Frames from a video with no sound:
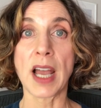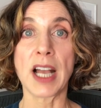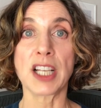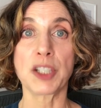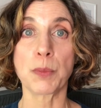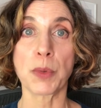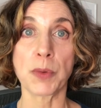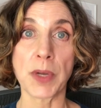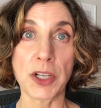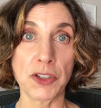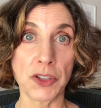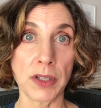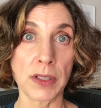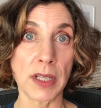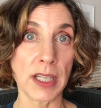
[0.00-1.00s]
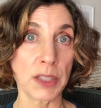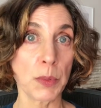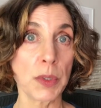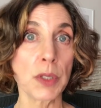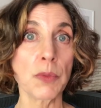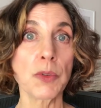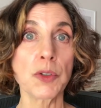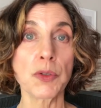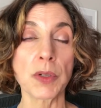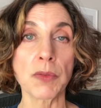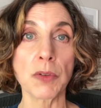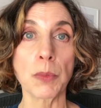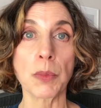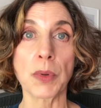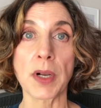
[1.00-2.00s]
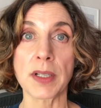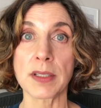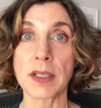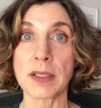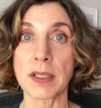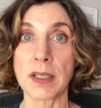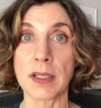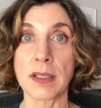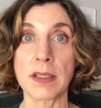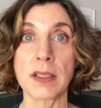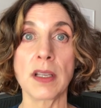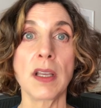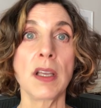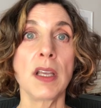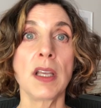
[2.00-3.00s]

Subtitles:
aspiration. That's what the retrieval process is.